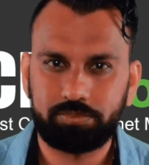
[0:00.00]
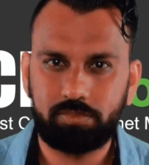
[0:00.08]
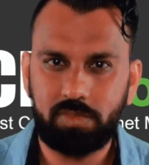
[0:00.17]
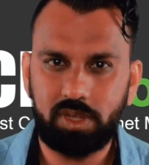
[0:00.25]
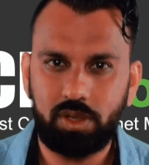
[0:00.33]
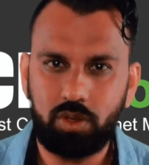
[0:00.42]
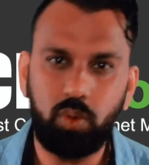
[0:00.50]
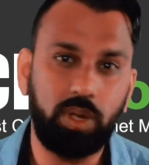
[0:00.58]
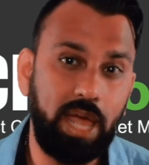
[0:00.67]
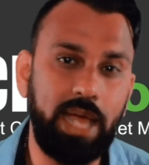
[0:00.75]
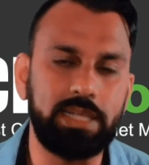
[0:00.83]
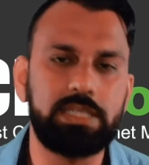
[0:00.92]
Google
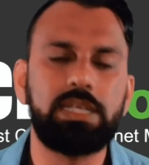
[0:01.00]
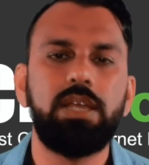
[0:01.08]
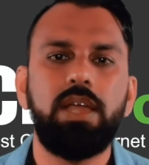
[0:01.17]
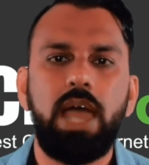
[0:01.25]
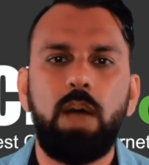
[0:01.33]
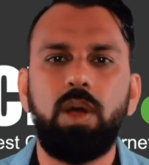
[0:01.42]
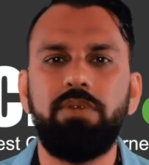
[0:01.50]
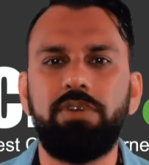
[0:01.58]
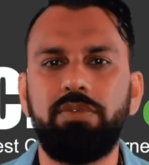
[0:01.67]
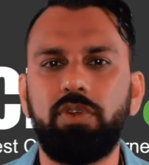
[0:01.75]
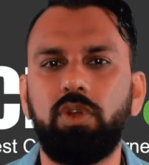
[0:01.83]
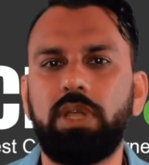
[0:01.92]
Ads. However, if you're
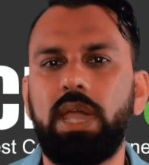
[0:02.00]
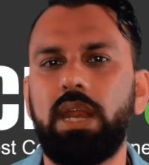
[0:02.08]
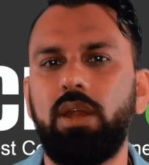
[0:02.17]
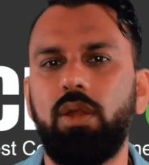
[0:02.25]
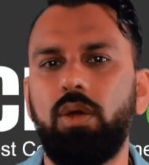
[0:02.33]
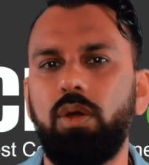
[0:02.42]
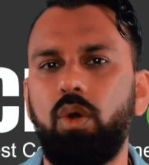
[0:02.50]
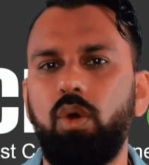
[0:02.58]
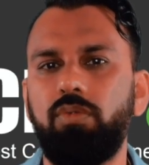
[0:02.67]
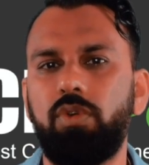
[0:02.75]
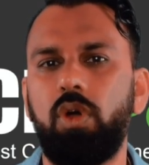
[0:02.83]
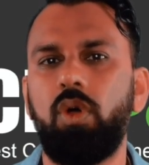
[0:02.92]
looking at an
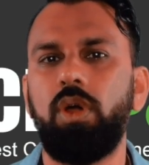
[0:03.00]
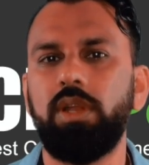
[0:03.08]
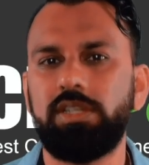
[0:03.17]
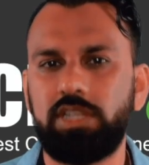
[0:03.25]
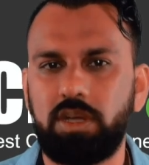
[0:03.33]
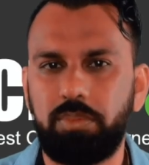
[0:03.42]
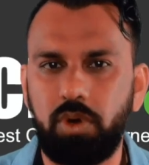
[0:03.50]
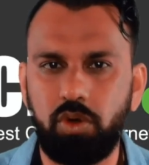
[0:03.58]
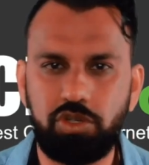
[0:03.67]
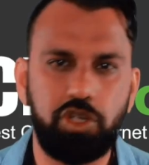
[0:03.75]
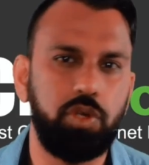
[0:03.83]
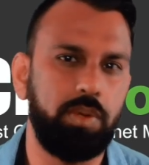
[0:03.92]
overall holistic approach, you're
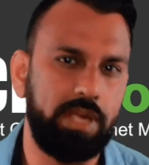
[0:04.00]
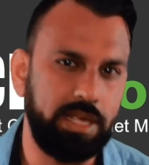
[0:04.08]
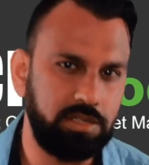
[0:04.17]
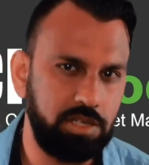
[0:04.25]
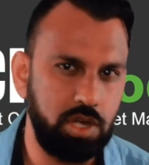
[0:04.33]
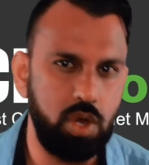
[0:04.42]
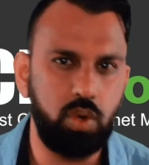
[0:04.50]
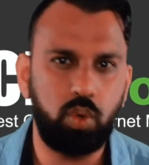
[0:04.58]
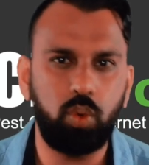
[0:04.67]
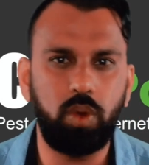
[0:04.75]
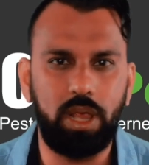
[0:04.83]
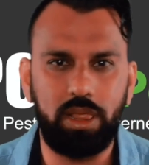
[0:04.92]
doing SEO, Google
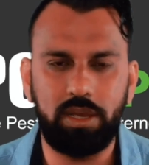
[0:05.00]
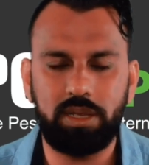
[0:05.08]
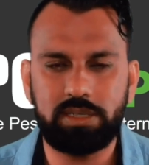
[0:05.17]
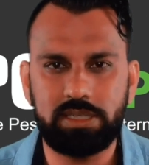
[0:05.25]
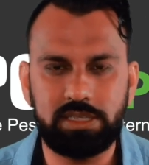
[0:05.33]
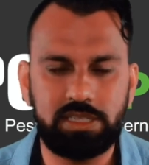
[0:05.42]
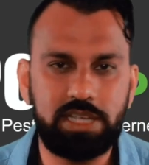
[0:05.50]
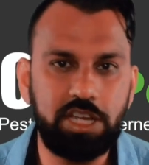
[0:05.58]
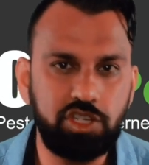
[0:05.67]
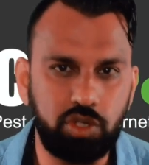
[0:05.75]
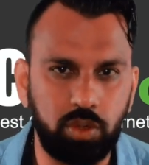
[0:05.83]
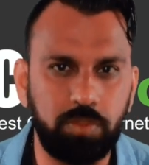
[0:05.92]
Analytics is essential.